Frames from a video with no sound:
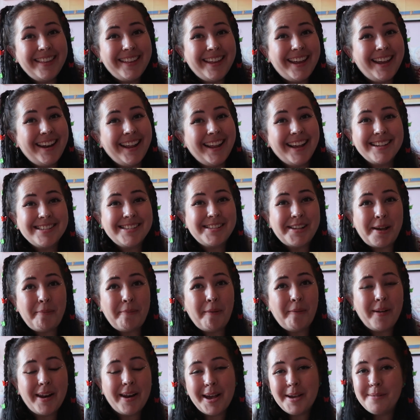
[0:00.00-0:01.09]
there next
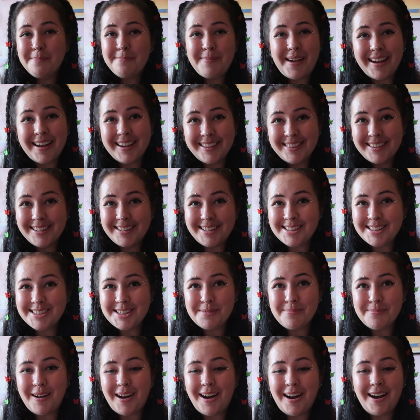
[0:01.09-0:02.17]
summer when I'm back in the
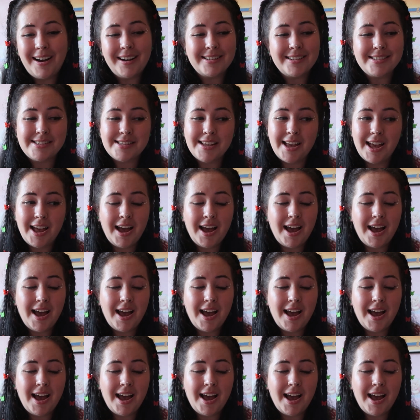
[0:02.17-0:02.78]
Disney parks.